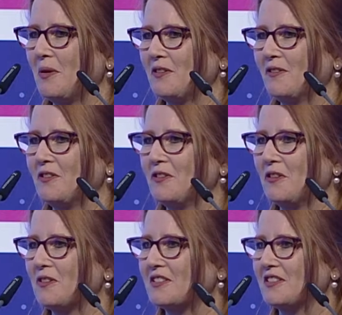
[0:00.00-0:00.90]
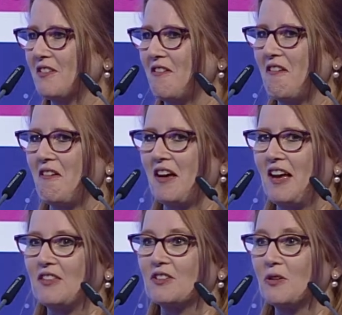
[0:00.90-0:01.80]
quite a few yachts that are
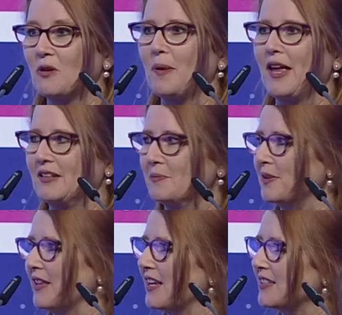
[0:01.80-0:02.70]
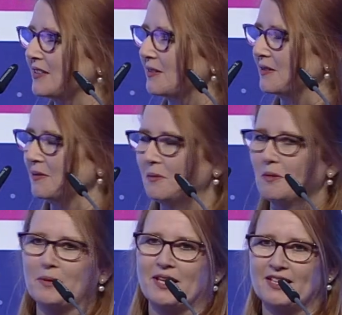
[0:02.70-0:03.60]
at the top end, but that isn't
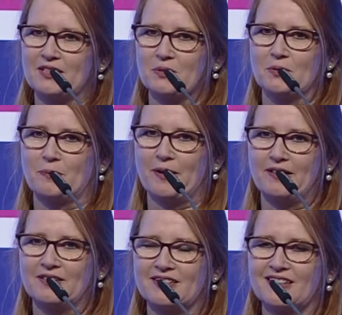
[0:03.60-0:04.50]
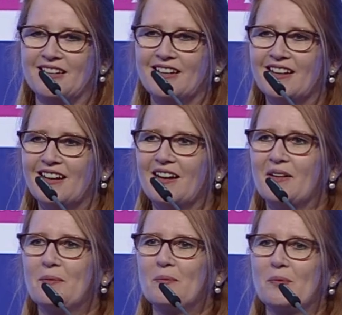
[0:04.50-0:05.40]
what we're here to talk about.
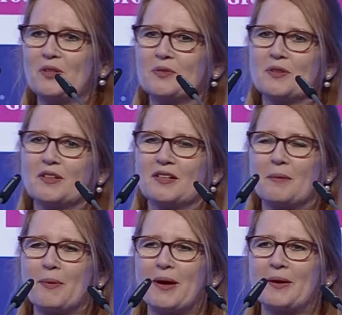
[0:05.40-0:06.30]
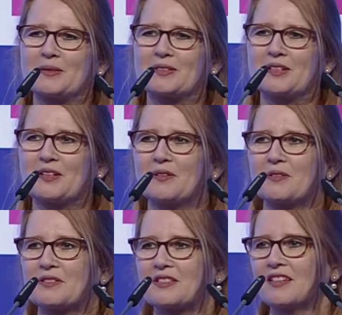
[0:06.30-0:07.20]
We're talking about
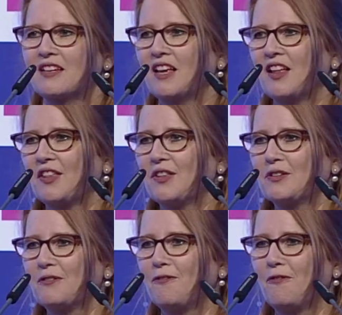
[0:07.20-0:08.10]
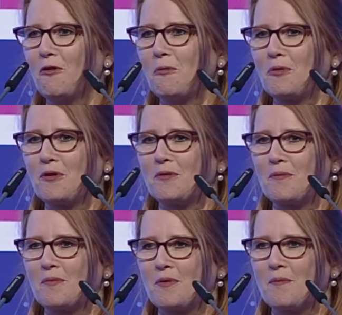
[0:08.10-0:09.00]
yachts that form
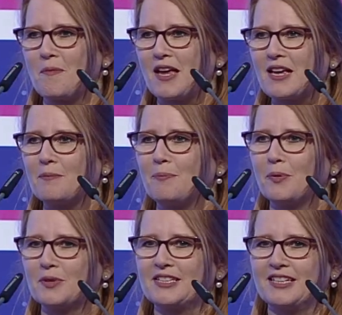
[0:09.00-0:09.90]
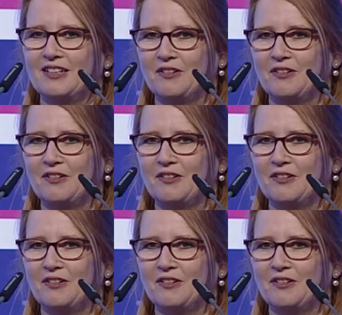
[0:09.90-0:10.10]
the main body